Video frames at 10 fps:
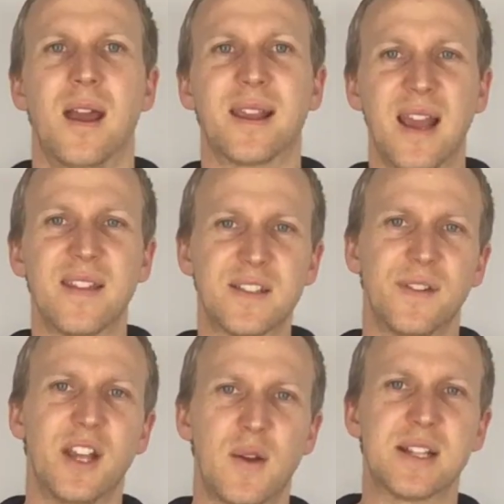Okay, this
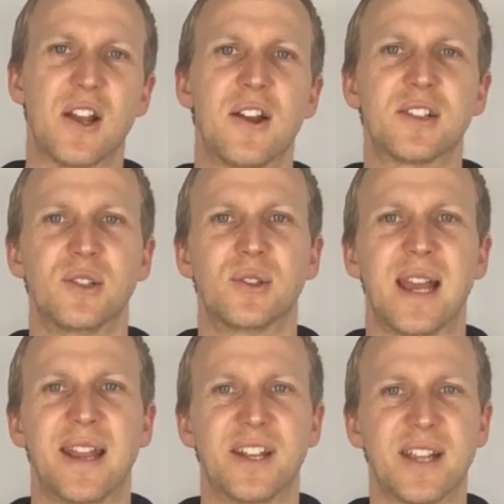video is going to look
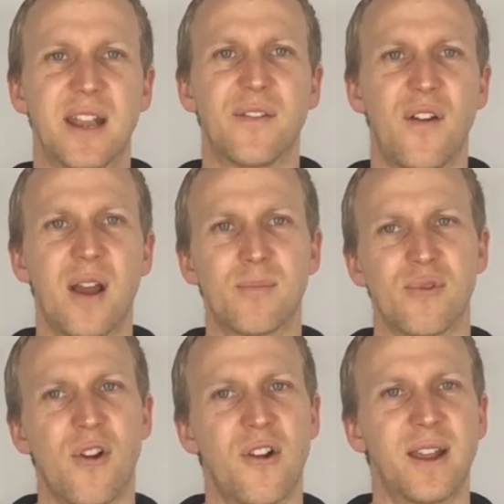at identifying
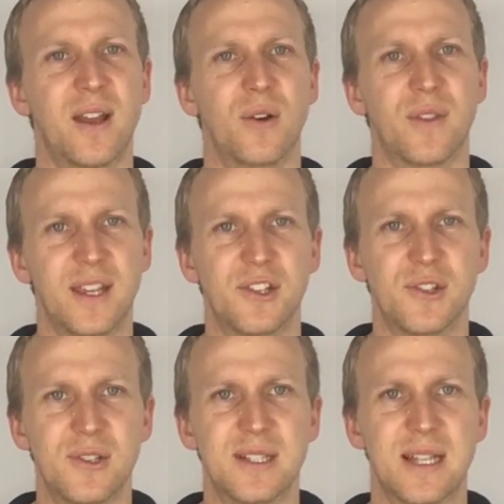priority health
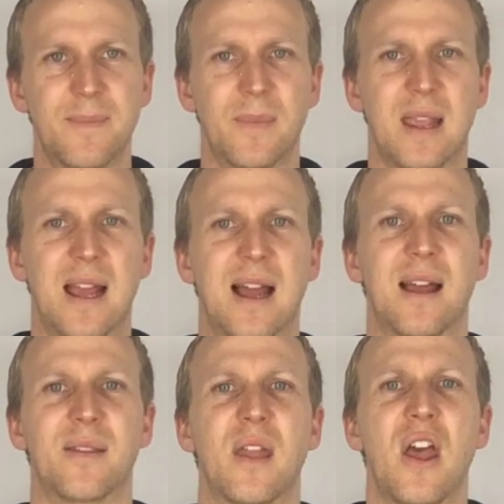issues.
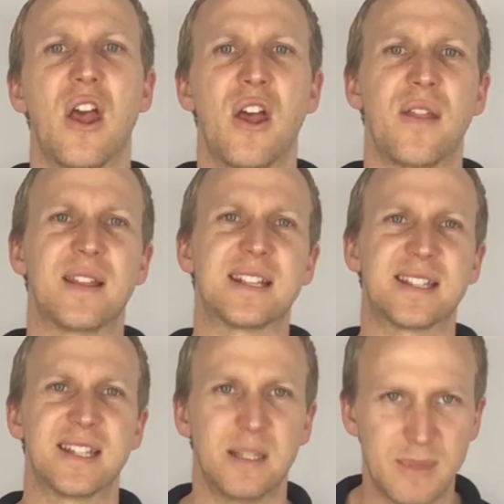The
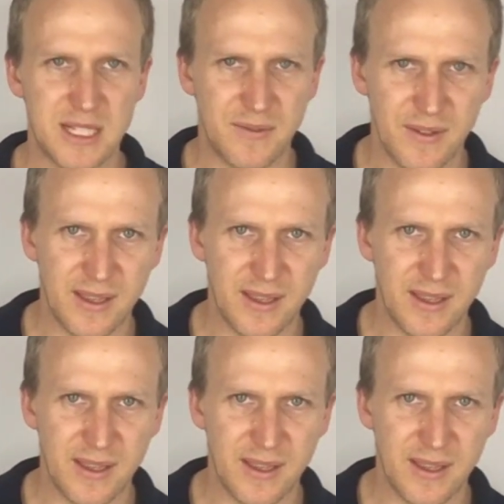syllabus for